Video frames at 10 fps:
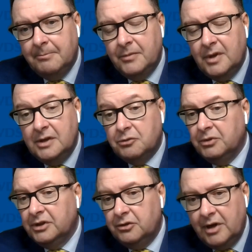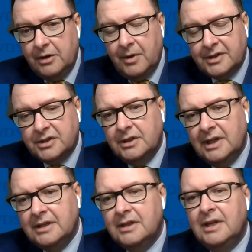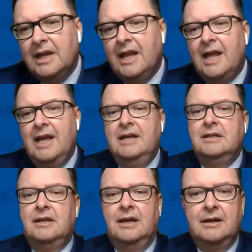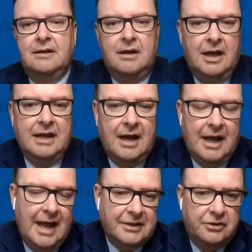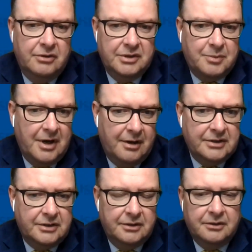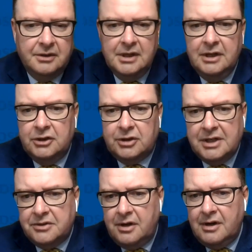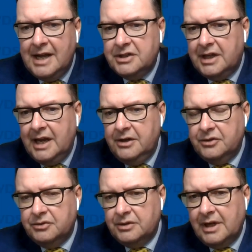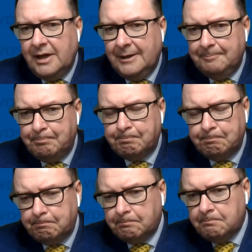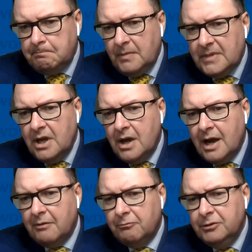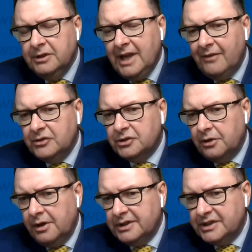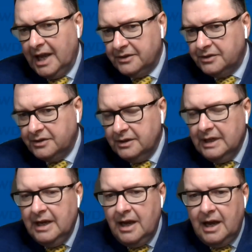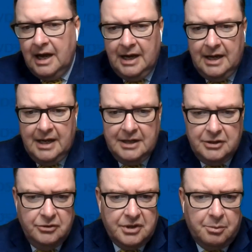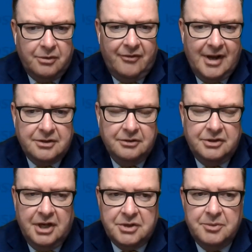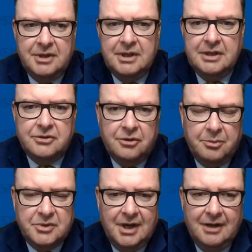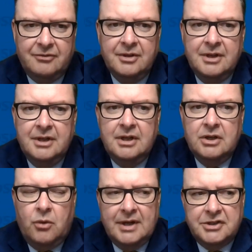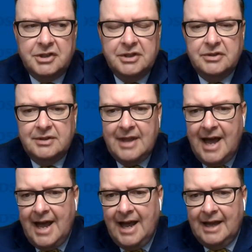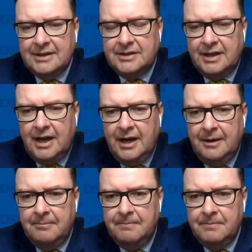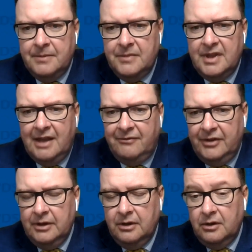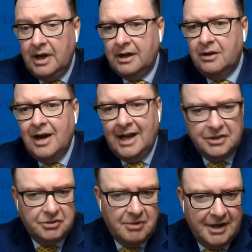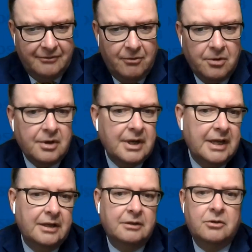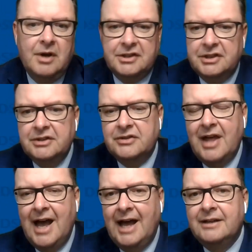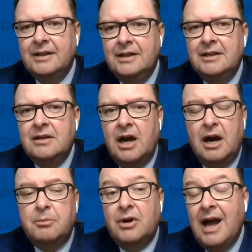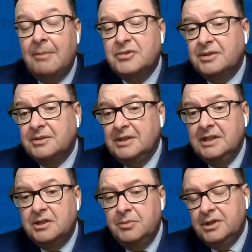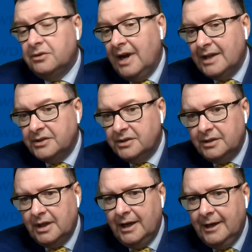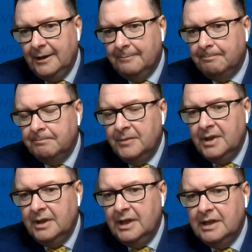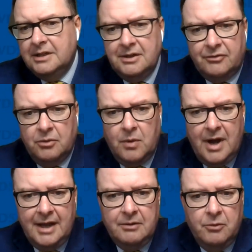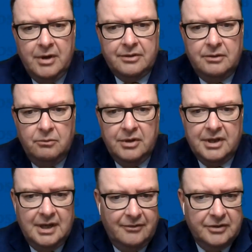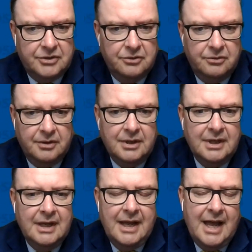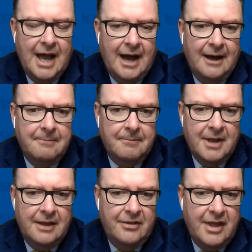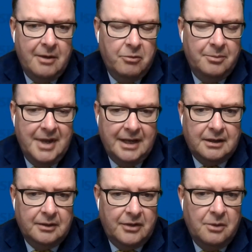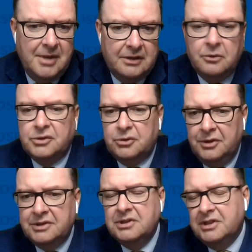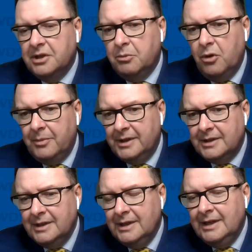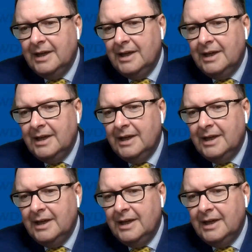um, it's a really great question. And and uh, I, I, ask you as parents to trust that our educators um, uh, really have a strong sense uh, and use their professional judgment in terms of questions that um, they feel a class is ready for and questions that uh, perhaps need to be addressed um, in a different way with with a given student um, and they will make they'll make those choices in the moment